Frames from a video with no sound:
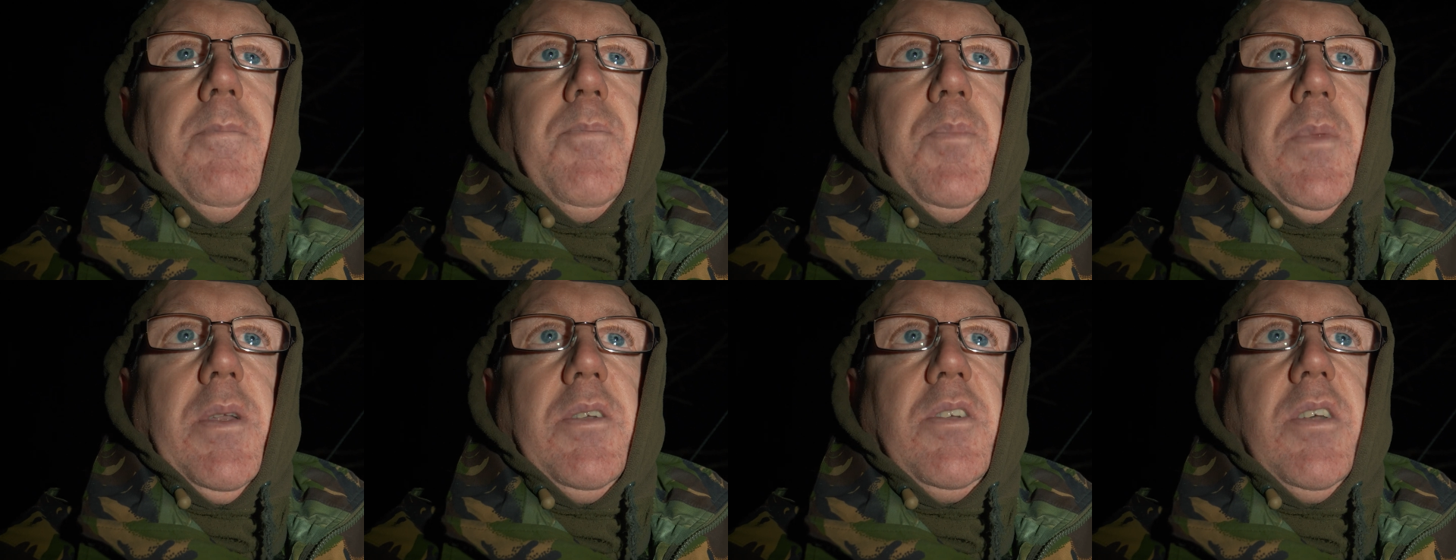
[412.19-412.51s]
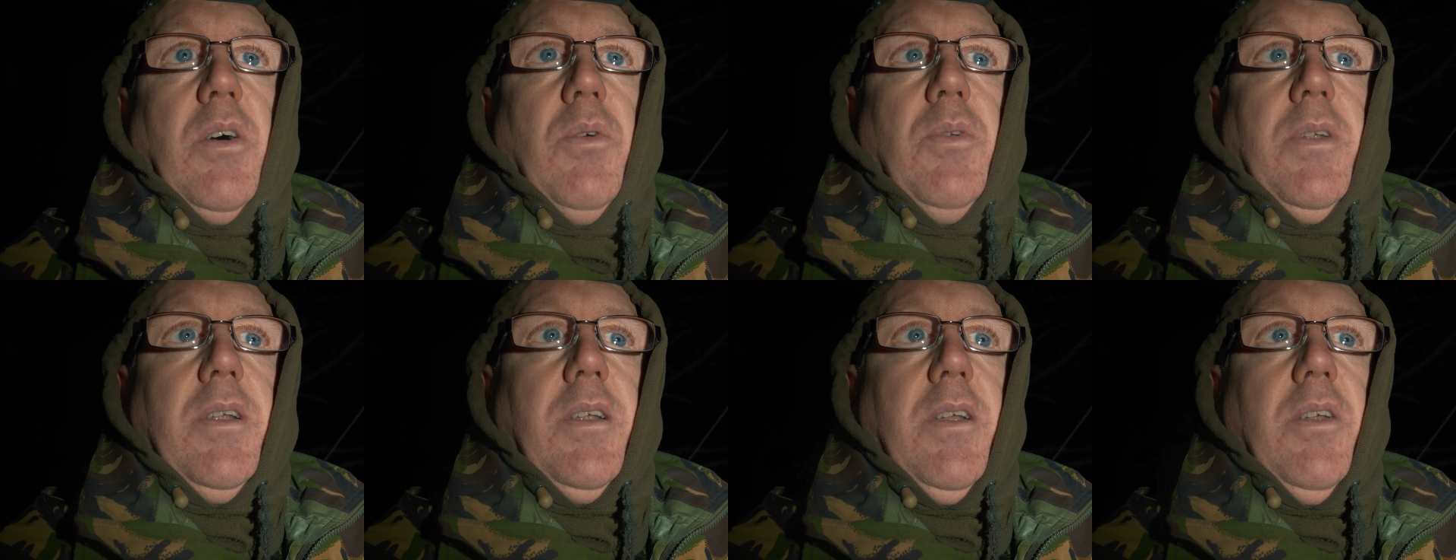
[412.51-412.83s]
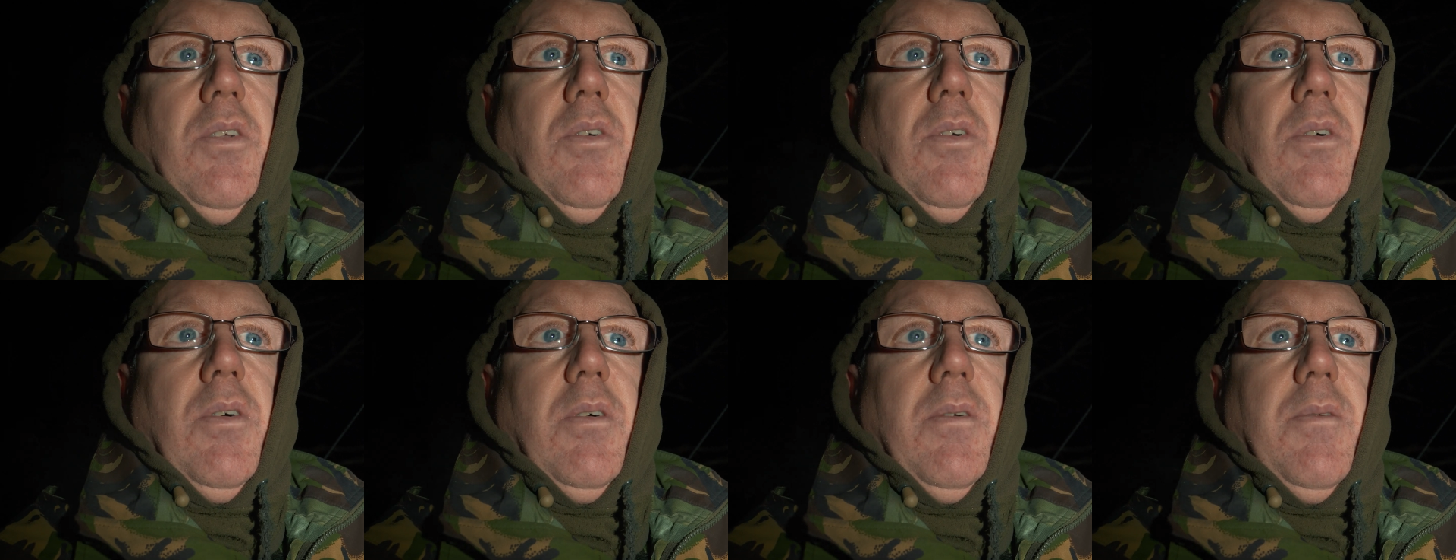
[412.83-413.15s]
It sounded, you
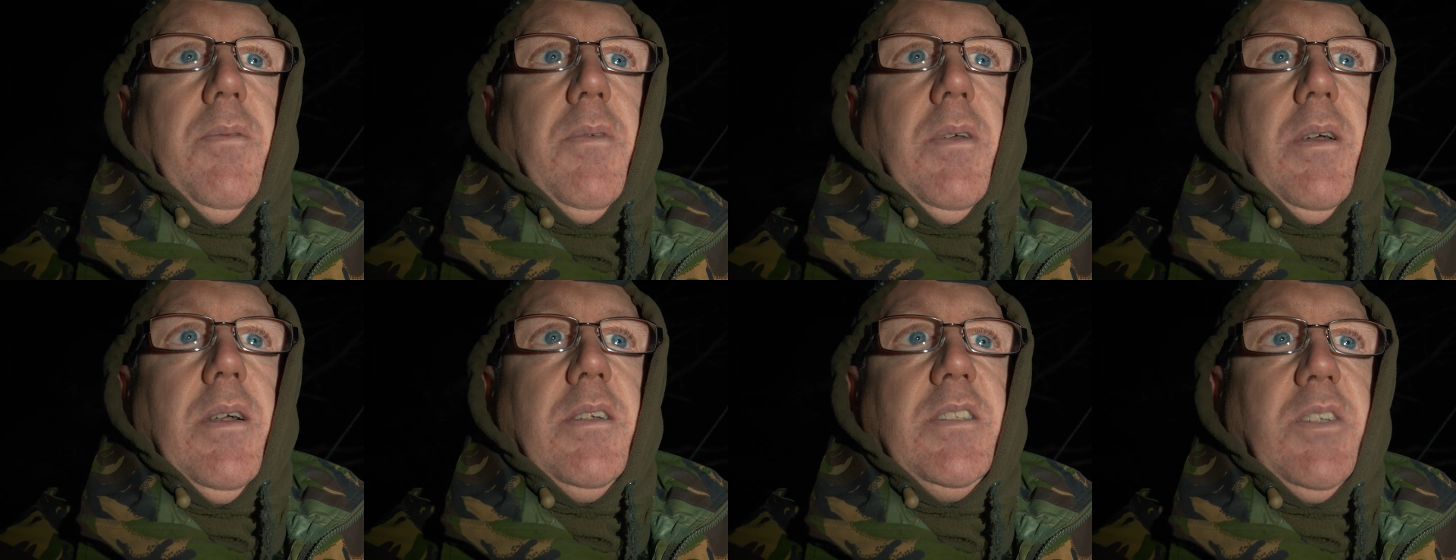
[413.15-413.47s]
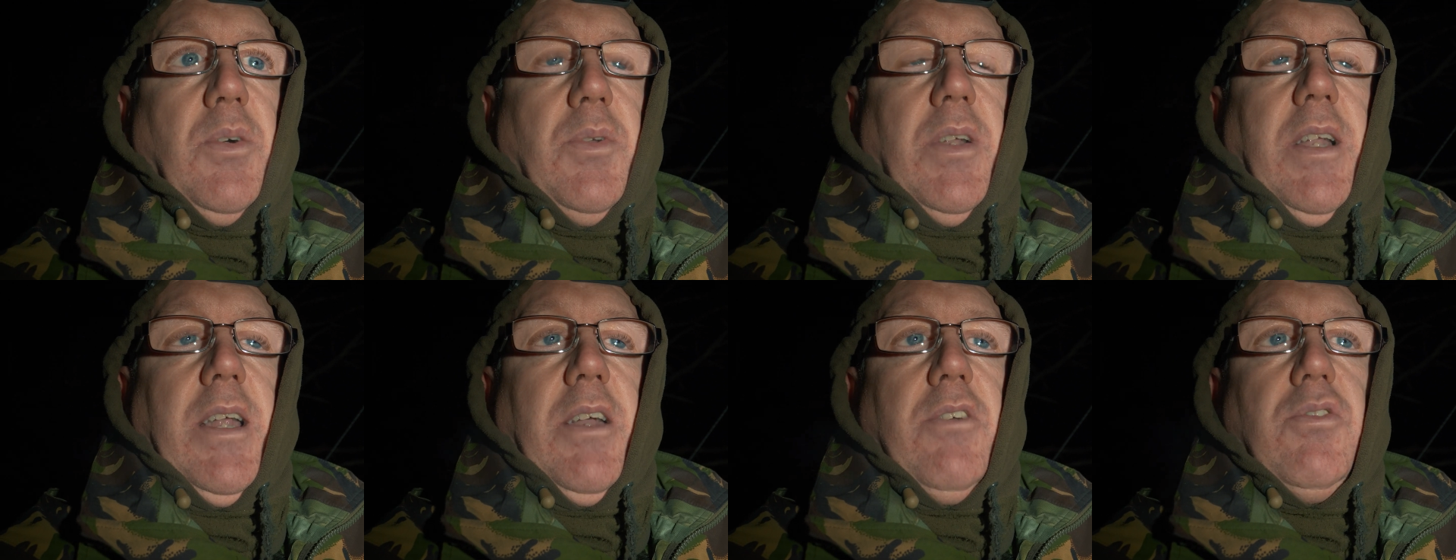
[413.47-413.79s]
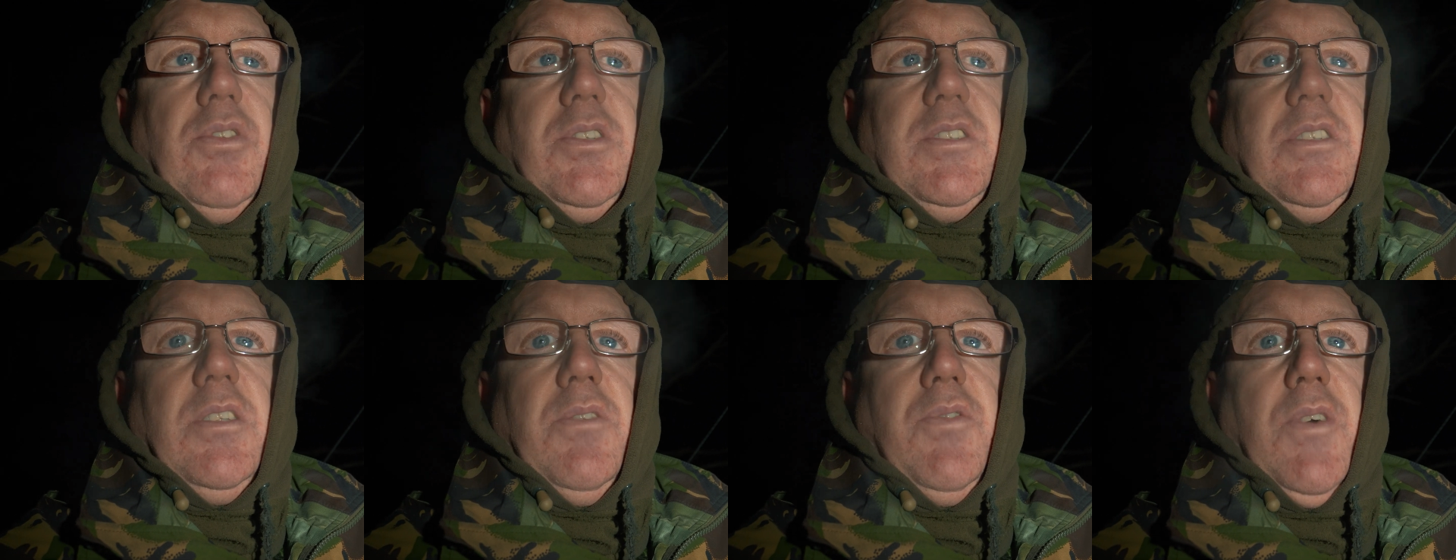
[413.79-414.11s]
know, it sounded like
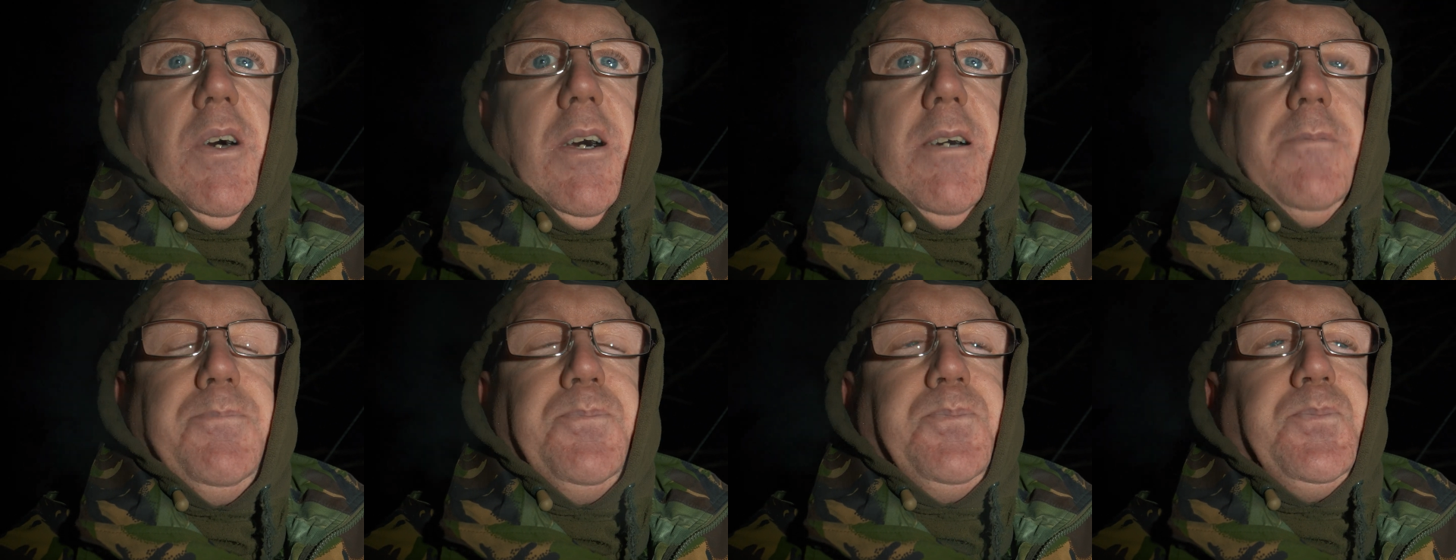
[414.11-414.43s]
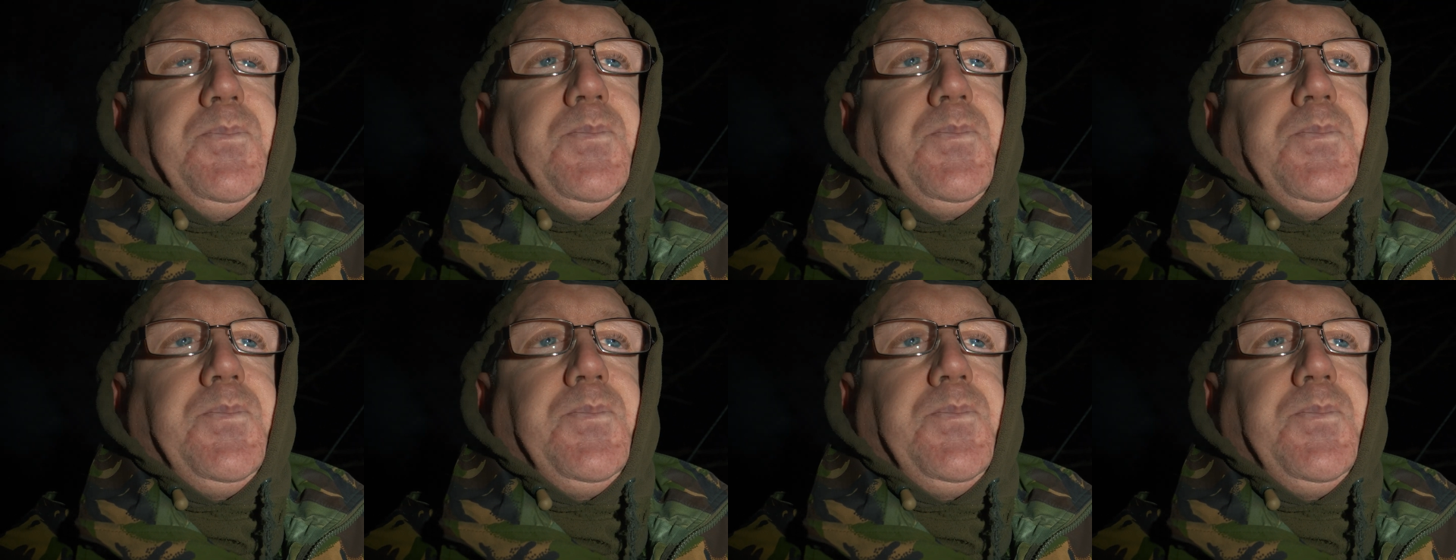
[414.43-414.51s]
Christopher.